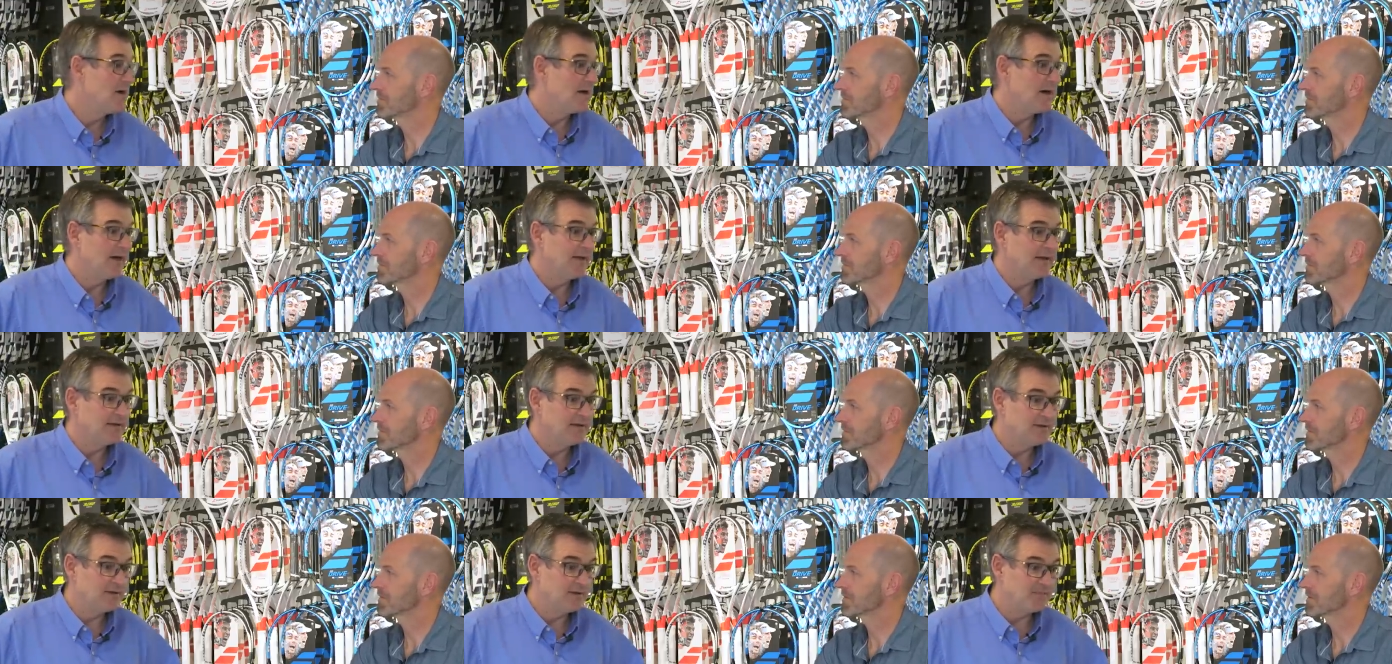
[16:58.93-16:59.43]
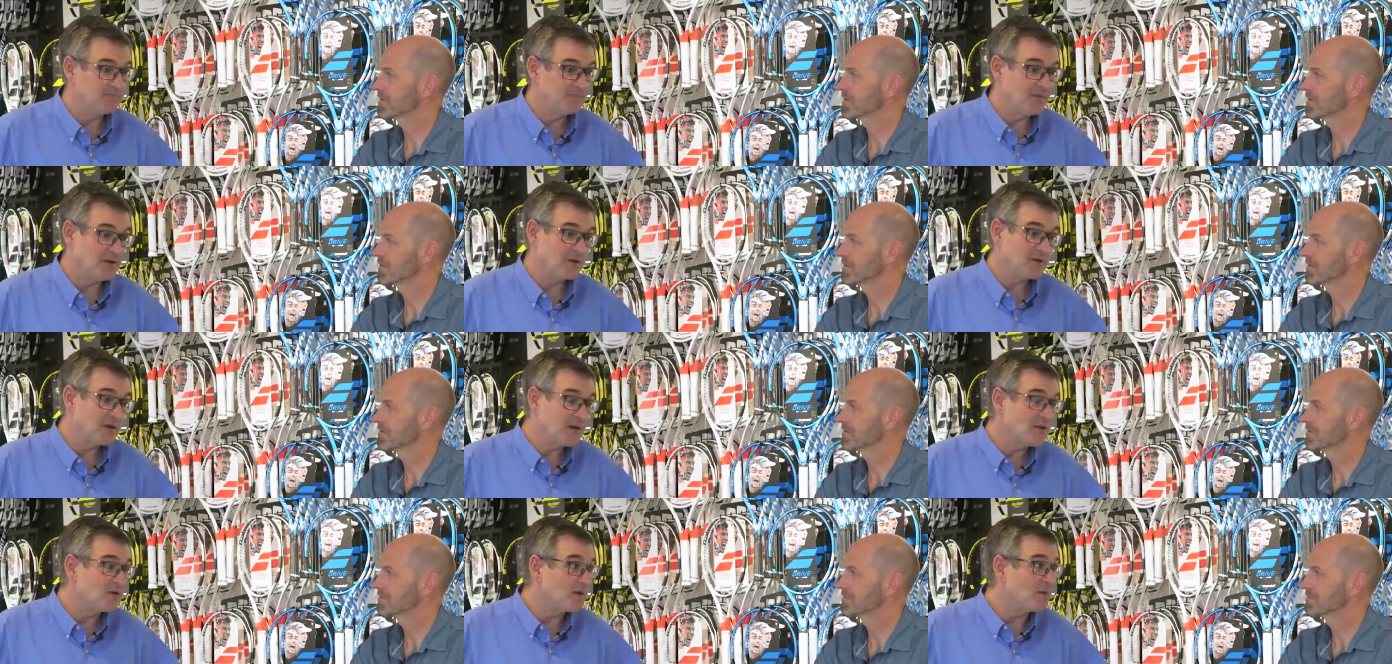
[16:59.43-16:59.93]
Speaker 1: And, um, and
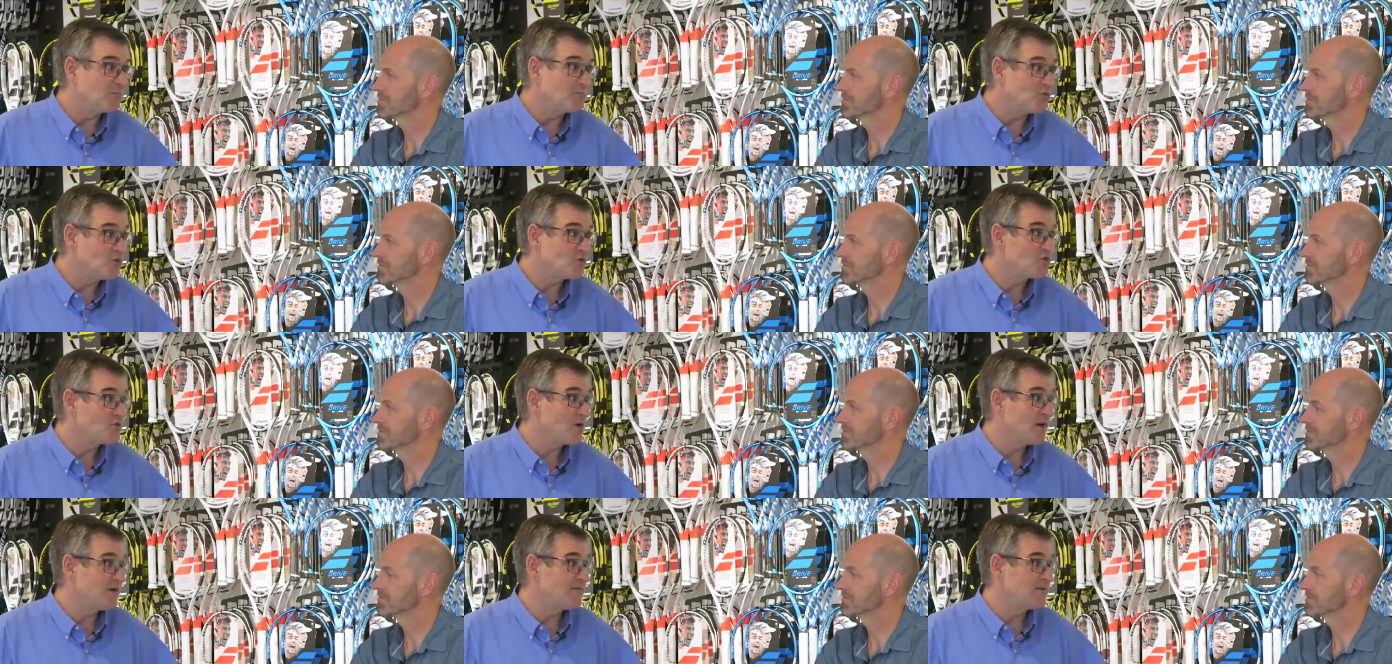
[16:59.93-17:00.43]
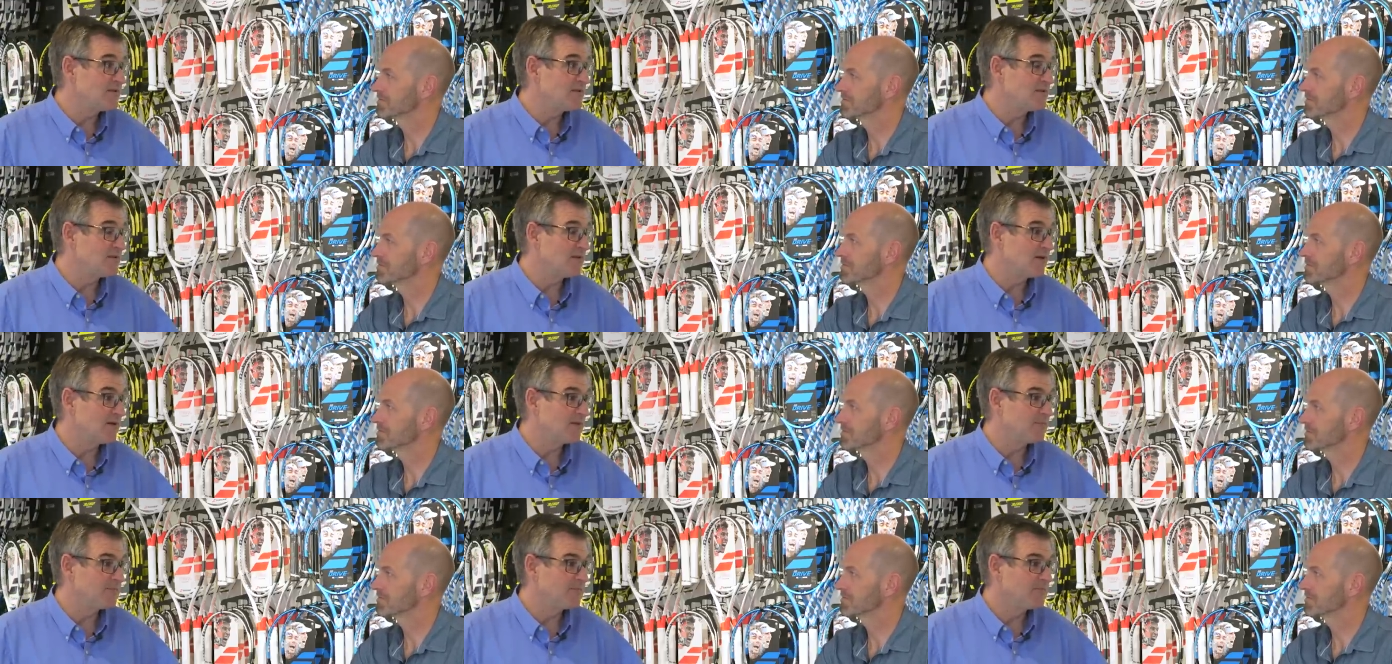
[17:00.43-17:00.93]
again, yeah, Pure Drive is
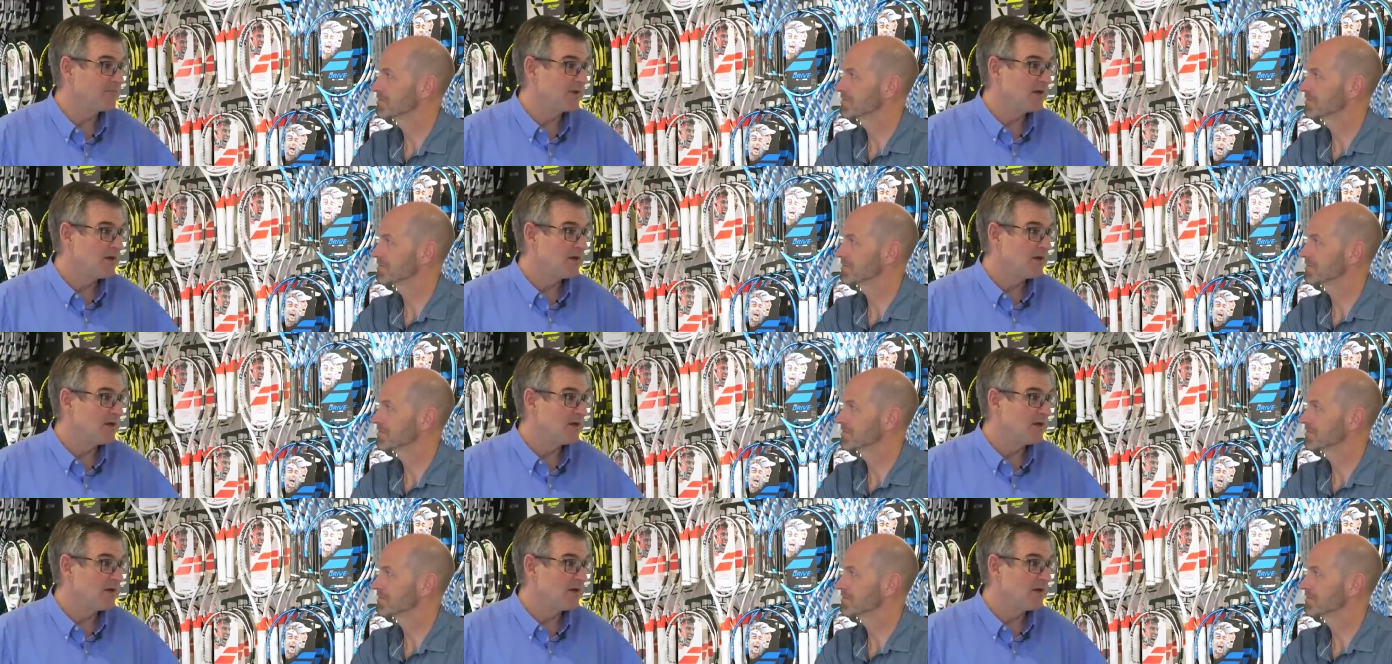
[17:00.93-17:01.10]
a,